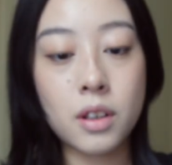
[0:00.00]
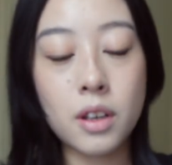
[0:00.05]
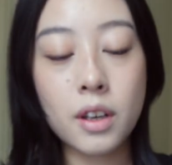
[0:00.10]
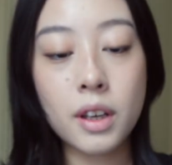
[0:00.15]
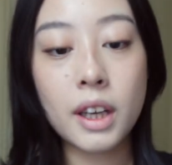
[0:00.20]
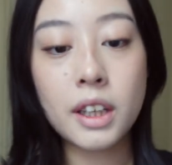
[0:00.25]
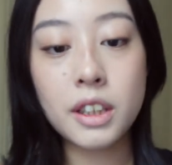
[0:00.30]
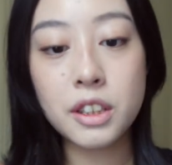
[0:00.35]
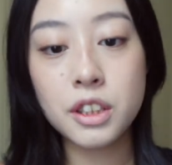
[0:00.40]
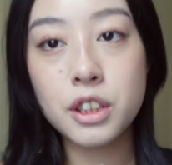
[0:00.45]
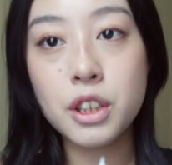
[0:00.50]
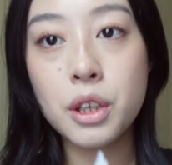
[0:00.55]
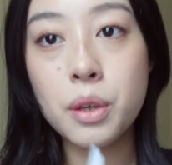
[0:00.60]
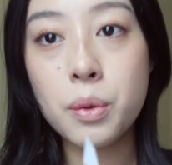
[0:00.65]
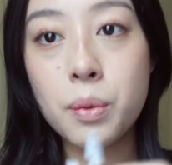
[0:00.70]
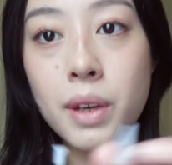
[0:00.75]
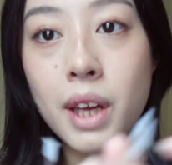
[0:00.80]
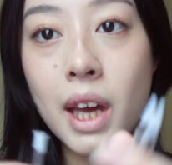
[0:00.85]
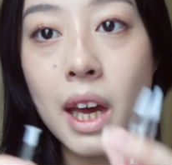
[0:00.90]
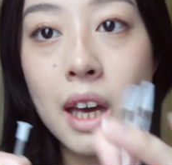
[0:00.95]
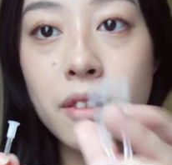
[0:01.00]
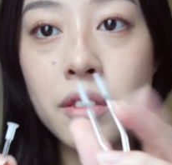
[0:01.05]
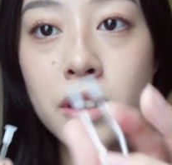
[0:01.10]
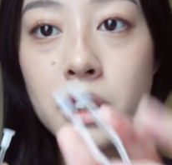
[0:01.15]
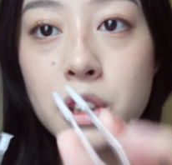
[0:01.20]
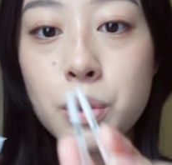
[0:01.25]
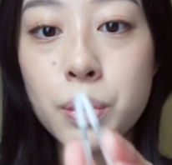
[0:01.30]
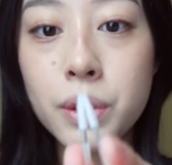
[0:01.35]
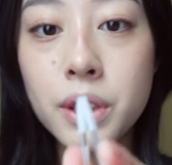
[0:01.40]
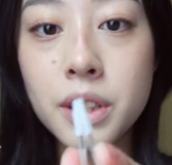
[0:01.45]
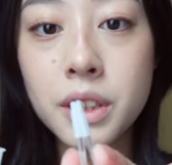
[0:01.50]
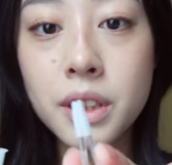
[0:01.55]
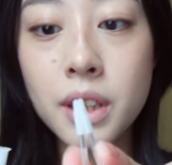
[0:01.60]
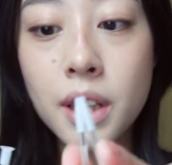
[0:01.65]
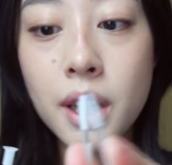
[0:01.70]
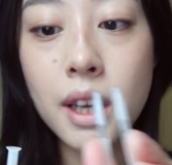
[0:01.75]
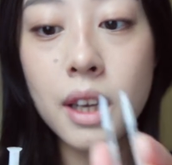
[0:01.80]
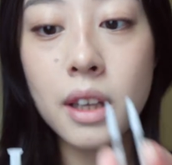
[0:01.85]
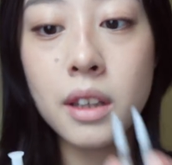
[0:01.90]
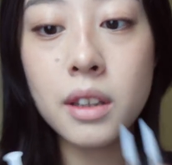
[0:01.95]
Okay, so we have a
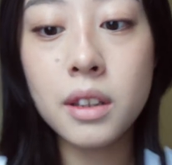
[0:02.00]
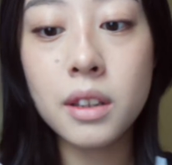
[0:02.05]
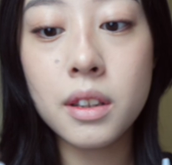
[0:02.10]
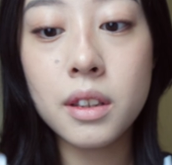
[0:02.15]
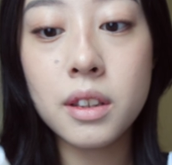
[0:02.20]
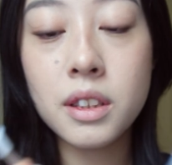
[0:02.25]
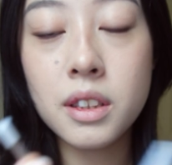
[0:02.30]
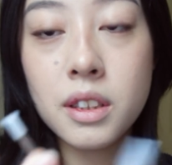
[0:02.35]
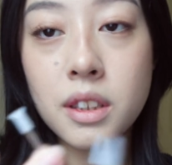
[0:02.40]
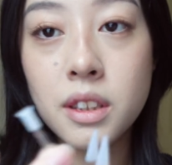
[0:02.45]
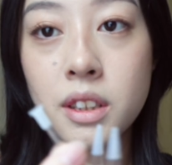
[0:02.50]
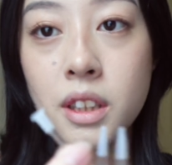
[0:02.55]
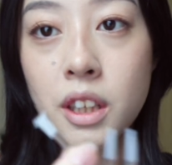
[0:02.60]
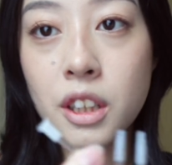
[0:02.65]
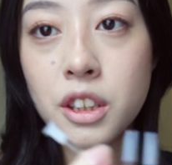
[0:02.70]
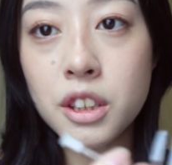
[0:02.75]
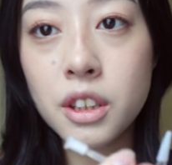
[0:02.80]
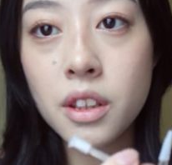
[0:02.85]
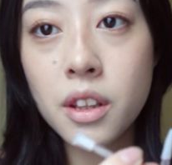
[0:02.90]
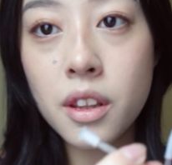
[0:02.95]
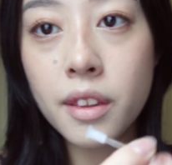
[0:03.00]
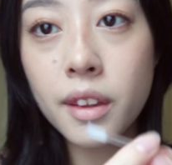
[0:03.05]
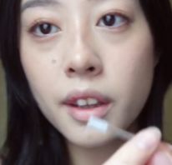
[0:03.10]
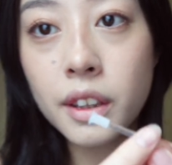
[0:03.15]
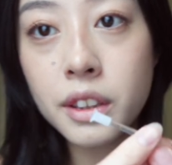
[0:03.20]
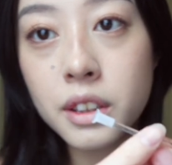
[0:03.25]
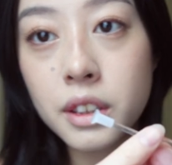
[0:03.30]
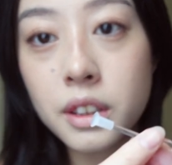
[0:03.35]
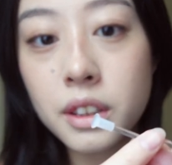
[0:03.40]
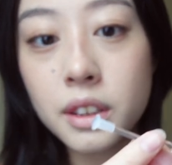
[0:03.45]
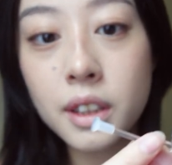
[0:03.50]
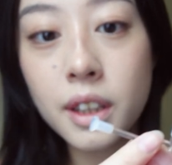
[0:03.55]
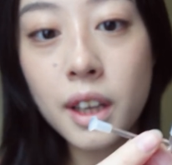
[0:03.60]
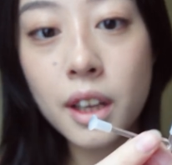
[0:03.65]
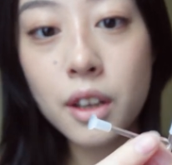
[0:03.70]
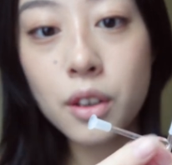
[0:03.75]
tweezer and this suction thing to get